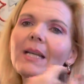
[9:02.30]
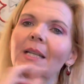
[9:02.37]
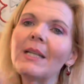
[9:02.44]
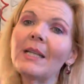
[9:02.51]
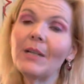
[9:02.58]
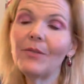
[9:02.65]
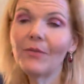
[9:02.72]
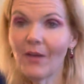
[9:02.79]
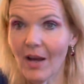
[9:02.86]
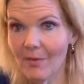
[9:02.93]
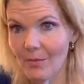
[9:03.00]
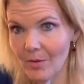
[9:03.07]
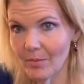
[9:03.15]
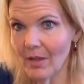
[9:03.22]
And then that's five
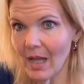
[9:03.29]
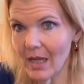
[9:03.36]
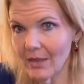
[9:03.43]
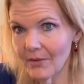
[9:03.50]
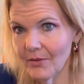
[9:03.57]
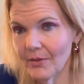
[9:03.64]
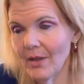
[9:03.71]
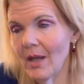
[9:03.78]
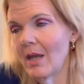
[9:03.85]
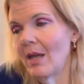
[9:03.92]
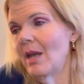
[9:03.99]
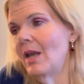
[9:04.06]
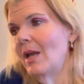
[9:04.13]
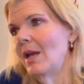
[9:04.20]
more blocks.
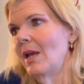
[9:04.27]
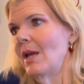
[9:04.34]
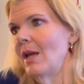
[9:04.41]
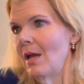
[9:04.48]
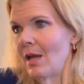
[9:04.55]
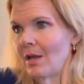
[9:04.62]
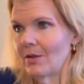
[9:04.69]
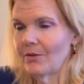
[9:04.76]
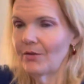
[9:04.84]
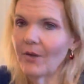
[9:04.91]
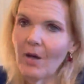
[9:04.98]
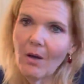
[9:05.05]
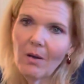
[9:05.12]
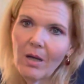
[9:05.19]

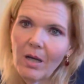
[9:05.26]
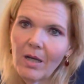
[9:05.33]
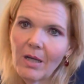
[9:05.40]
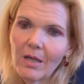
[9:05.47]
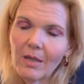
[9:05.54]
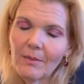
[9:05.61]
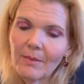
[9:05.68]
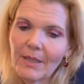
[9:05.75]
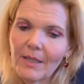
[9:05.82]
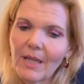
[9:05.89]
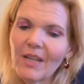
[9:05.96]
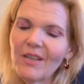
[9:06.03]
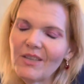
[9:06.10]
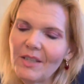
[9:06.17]
So I'm like,
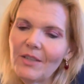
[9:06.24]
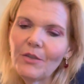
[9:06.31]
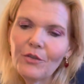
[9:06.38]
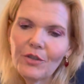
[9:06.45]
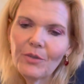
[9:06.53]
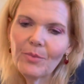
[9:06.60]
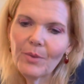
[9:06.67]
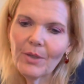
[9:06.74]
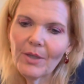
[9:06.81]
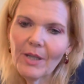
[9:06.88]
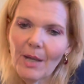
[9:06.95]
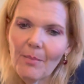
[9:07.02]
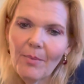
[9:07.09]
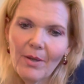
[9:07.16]
I don't need a cheeseburger
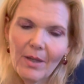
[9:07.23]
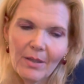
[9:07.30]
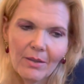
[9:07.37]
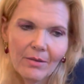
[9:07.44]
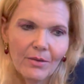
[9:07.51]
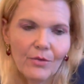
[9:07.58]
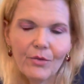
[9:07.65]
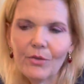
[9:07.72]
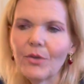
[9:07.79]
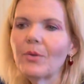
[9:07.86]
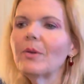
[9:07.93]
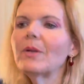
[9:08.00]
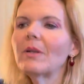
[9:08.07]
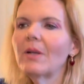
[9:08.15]
that bad. I said,
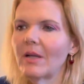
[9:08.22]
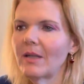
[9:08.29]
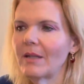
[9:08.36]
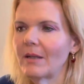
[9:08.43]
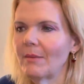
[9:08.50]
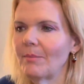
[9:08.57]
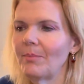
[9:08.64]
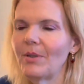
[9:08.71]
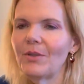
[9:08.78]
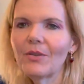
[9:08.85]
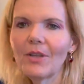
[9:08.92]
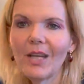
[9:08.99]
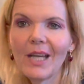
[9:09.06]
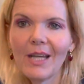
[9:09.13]
screw it. I'll get a piece
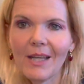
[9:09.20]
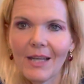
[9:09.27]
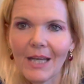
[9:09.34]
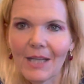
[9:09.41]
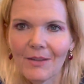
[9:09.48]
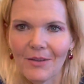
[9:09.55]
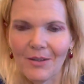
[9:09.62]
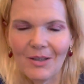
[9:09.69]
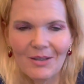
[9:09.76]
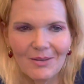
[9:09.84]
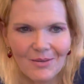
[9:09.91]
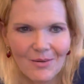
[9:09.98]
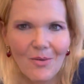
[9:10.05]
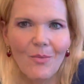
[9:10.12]
of cake at uh,
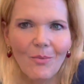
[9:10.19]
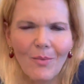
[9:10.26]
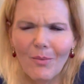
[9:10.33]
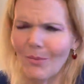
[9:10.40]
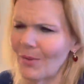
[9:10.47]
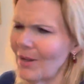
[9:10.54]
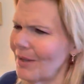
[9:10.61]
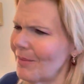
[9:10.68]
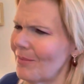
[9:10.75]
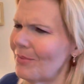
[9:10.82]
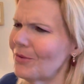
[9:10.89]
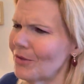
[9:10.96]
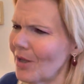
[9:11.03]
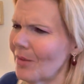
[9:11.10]
where
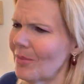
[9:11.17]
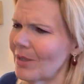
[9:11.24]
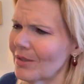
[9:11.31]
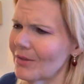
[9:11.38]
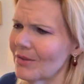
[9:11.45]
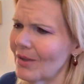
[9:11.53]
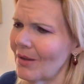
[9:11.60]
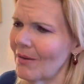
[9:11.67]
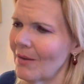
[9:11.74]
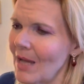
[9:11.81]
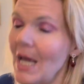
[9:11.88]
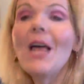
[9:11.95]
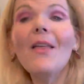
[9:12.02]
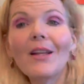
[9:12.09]
Starbucks. So
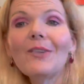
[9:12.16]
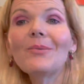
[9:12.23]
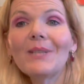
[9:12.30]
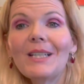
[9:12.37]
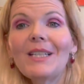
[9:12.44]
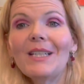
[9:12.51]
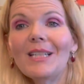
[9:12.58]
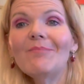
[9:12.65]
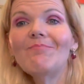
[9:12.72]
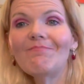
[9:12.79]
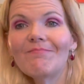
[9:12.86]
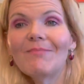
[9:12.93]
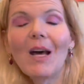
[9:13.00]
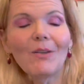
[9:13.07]
that's what I did.
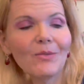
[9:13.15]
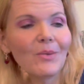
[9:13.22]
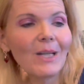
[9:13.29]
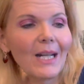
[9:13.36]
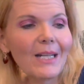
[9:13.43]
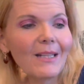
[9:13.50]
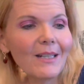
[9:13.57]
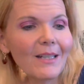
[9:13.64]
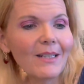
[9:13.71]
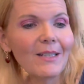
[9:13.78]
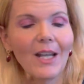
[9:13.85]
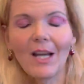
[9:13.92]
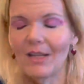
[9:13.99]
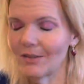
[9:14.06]
That's what I did.
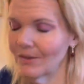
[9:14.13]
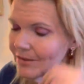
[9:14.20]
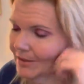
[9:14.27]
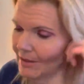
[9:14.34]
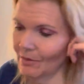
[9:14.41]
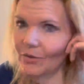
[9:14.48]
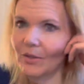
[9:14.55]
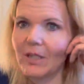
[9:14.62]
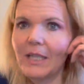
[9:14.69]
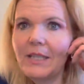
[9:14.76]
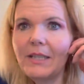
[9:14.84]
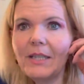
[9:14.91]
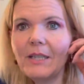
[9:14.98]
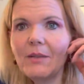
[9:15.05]
Yeah. So that was all I
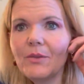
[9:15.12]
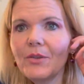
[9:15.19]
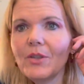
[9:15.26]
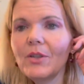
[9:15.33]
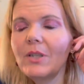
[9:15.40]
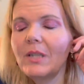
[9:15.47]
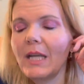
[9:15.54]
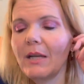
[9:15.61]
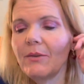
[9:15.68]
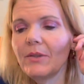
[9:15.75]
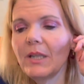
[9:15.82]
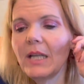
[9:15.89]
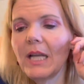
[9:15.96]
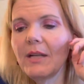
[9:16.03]
did. It was a good day. It was
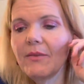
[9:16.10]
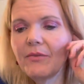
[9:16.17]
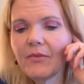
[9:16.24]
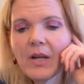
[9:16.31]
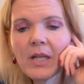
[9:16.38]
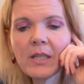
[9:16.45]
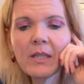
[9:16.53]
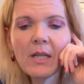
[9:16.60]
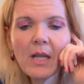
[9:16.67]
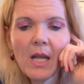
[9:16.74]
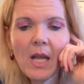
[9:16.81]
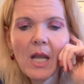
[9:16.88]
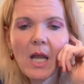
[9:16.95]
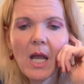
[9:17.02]
a lot of fun.
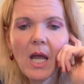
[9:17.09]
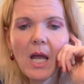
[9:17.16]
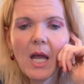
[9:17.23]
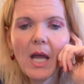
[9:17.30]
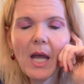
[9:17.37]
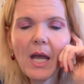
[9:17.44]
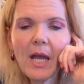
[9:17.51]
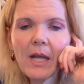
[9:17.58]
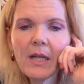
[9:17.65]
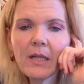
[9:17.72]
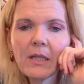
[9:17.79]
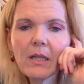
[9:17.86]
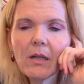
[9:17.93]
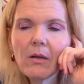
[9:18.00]

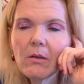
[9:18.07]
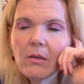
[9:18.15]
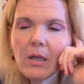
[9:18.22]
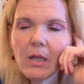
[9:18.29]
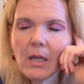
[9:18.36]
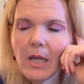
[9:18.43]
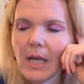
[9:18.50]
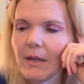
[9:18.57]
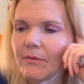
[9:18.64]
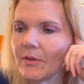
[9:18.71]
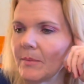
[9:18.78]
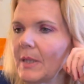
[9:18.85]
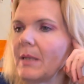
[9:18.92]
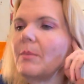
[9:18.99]
And oh, I have to
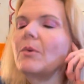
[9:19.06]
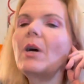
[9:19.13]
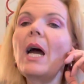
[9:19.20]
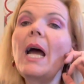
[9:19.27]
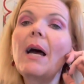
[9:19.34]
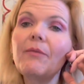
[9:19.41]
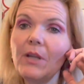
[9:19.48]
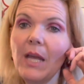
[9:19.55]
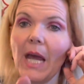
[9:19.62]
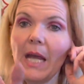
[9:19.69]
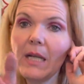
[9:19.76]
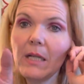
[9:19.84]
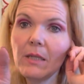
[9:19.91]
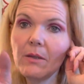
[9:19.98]
make more. I have to
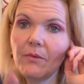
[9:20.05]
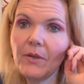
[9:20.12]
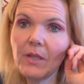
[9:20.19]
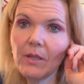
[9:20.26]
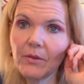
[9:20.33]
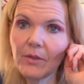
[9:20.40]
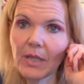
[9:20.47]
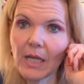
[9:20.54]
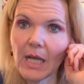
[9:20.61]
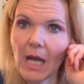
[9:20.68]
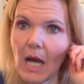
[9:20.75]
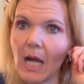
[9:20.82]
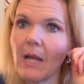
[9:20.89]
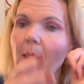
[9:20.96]
edit the videos I
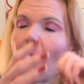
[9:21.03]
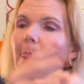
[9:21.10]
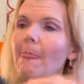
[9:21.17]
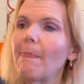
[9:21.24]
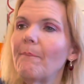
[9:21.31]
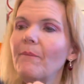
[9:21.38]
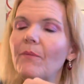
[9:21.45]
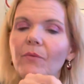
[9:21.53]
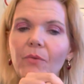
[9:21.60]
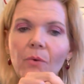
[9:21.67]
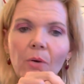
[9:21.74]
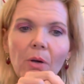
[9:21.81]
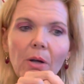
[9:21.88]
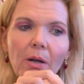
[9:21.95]
got
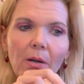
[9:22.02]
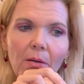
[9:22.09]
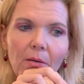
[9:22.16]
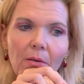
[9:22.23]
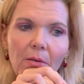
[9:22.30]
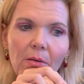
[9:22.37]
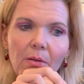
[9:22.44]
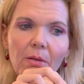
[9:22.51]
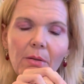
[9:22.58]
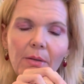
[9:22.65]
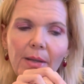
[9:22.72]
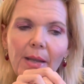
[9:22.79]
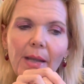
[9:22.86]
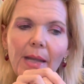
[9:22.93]
for
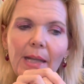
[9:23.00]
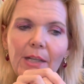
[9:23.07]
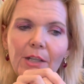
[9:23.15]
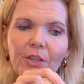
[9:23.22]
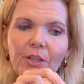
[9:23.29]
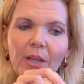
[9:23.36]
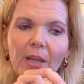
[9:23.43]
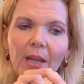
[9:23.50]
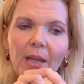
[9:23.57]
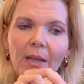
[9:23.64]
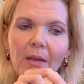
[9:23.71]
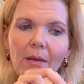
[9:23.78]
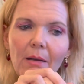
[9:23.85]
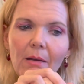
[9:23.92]
the H
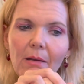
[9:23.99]
and